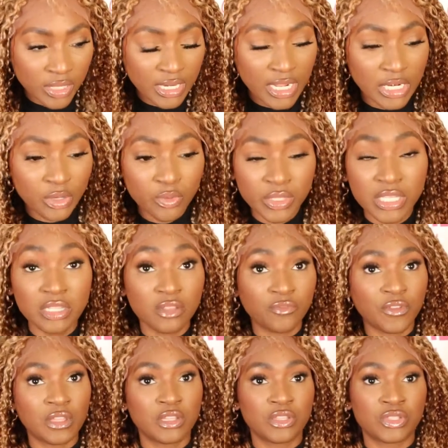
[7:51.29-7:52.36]
and I low-key
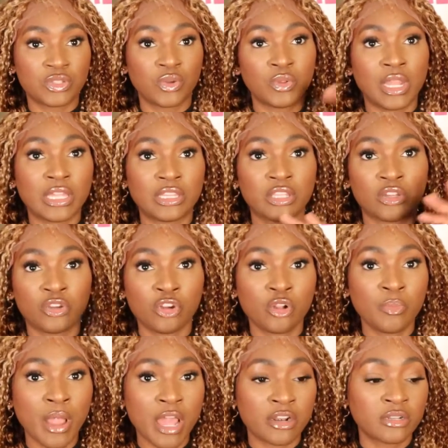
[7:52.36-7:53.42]
feel as though, like, the
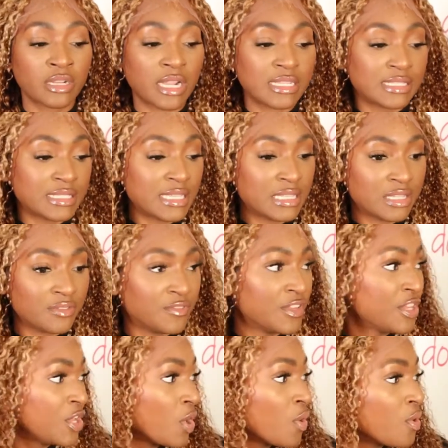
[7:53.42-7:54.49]
curl pattern that I see in the
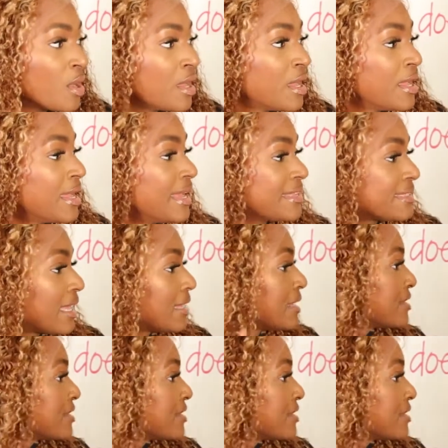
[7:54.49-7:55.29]
video is not